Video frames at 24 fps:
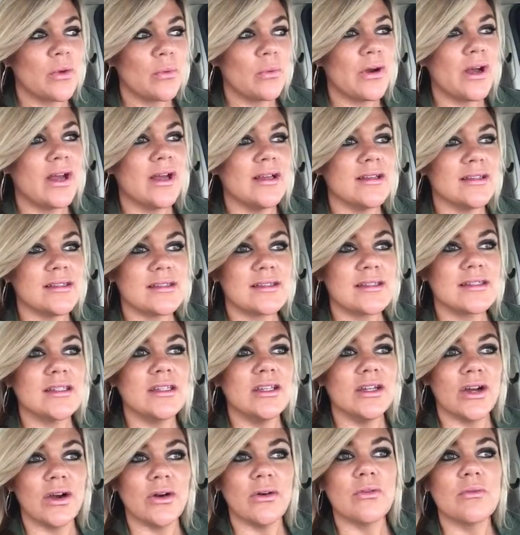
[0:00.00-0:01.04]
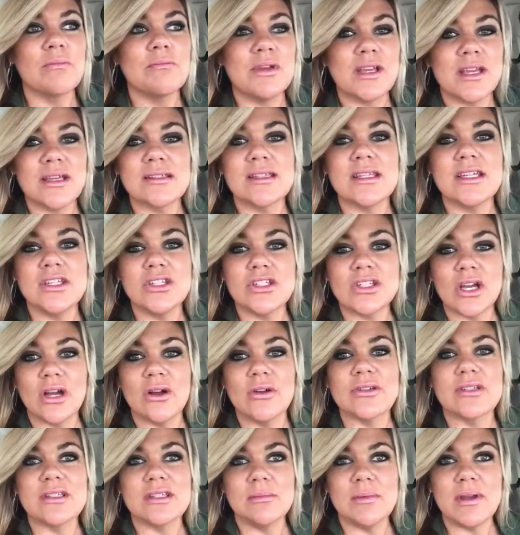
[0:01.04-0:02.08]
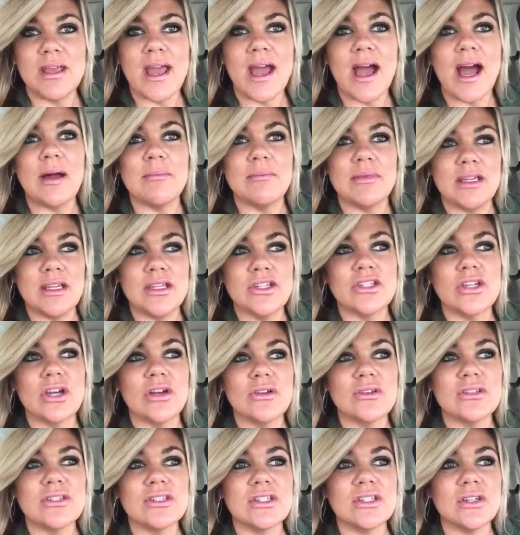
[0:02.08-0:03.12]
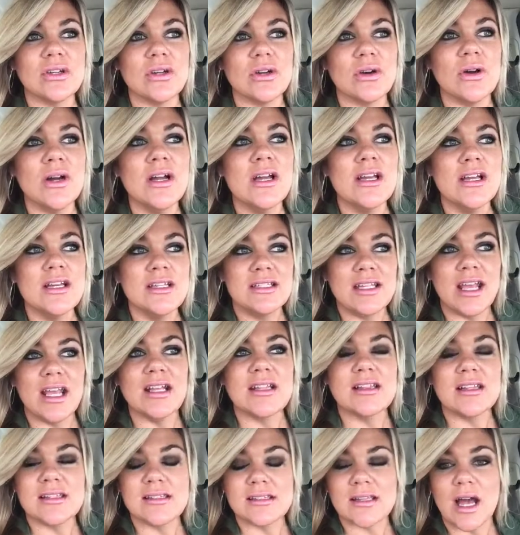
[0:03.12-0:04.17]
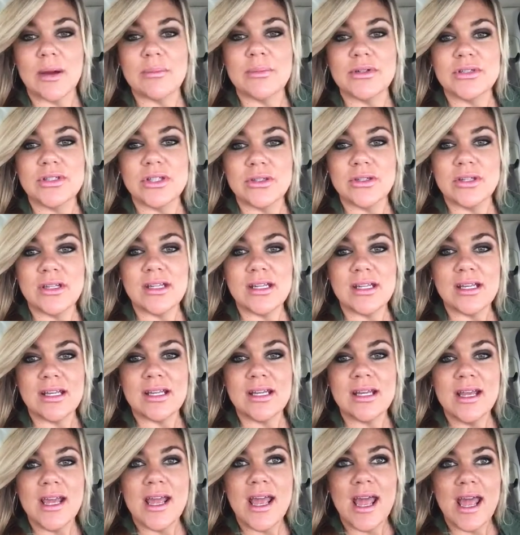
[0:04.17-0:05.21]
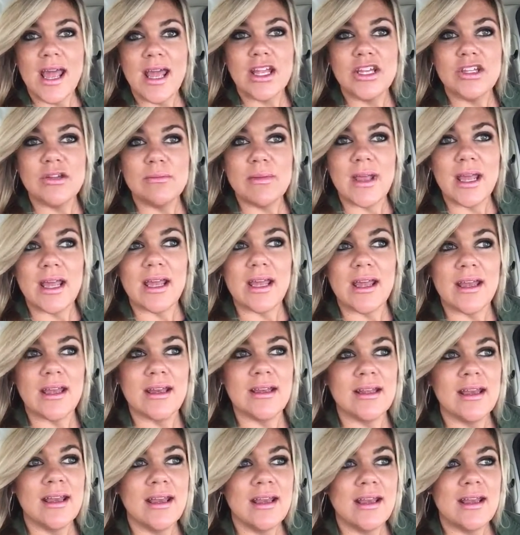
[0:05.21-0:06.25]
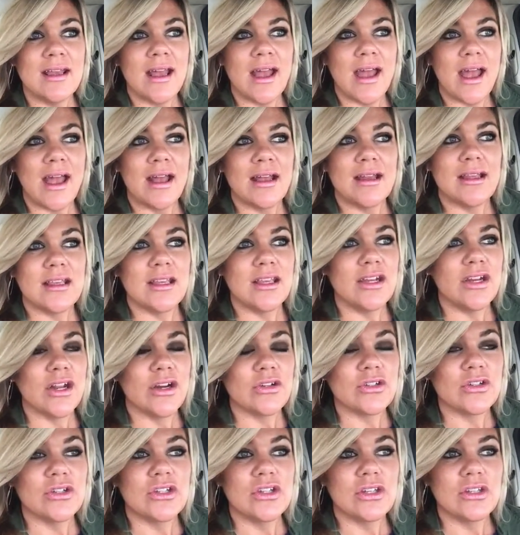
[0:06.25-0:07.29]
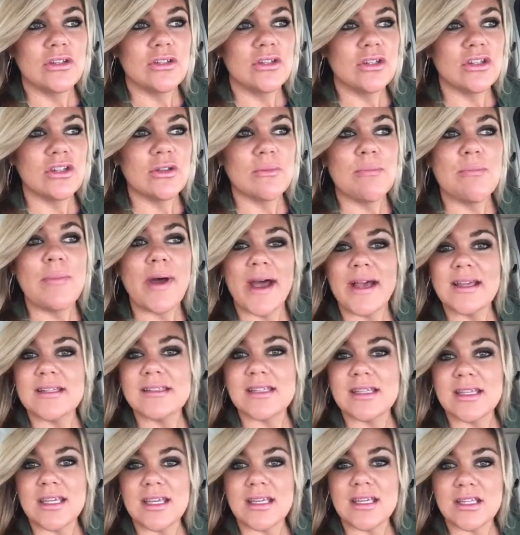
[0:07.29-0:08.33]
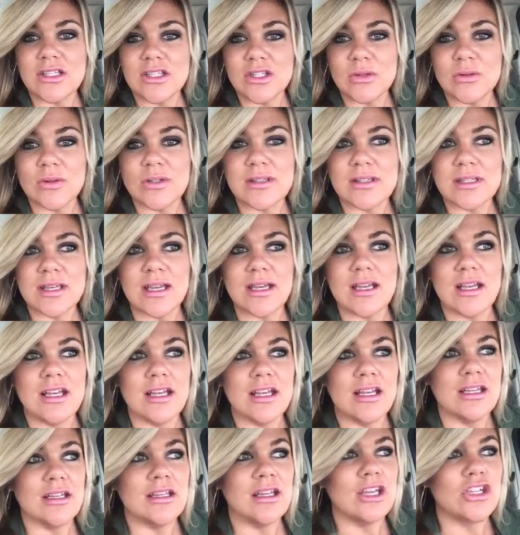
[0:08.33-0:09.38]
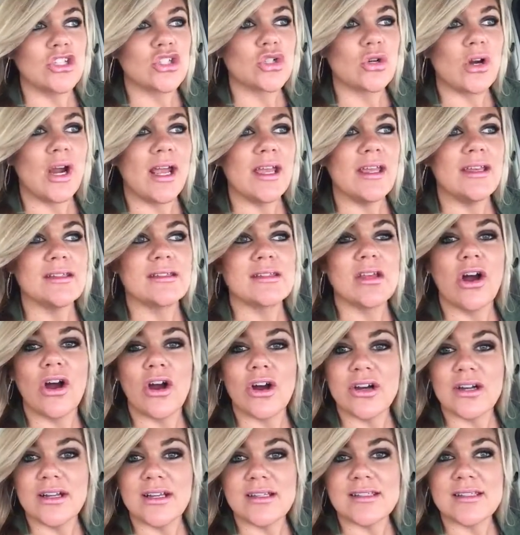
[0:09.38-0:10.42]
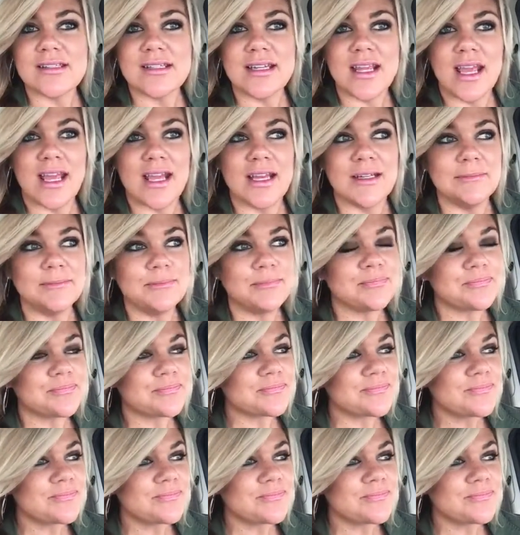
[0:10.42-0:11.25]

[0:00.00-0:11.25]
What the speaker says: was, because he chose to be happy. He chose to take this opportunity and do the best that he could do with it and try his hardest. And